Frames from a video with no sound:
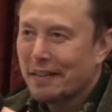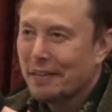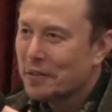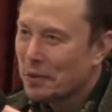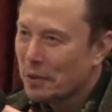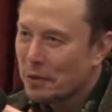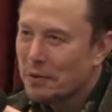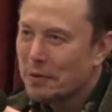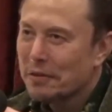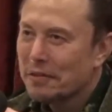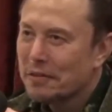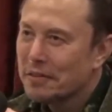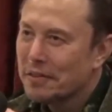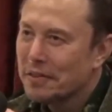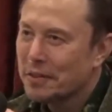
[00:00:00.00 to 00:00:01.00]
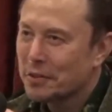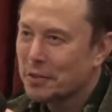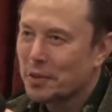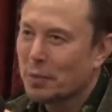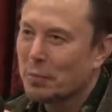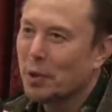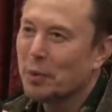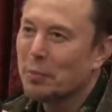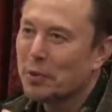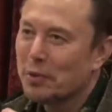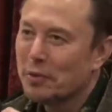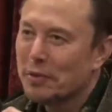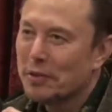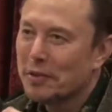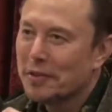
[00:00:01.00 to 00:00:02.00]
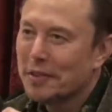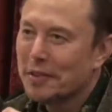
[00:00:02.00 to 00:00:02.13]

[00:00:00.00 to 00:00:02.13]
So, is your truck bulletproof?